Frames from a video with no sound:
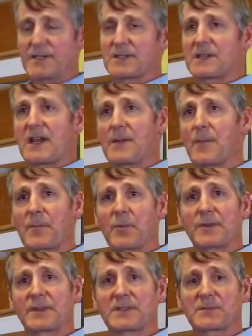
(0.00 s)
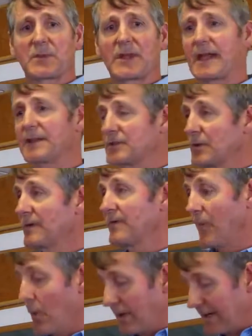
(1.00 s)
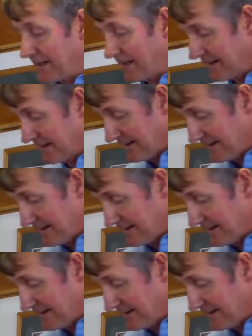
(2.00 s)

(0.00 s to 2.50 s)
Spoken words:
I just came up with this plan to avoid